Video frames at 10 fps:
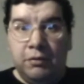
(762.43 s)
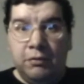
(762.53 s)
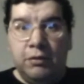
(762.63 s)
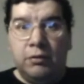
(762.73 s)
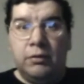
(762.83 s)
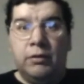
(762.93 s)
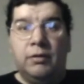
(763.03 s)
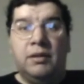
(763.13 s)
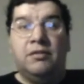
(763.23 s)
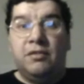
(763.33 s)
the
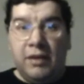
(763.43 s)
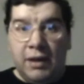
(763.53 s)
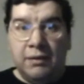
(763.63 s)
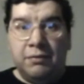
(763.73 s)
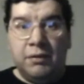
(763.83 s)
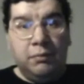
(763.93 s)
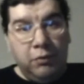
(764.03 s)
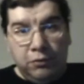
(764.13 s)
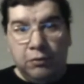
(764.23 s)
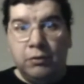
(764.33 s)
Joker and save
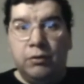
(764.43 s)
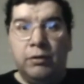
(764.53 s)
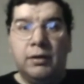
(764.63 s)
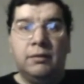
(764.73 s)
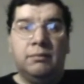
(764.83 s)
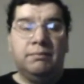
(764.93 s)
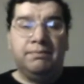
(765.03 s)
Commissioner Gordon,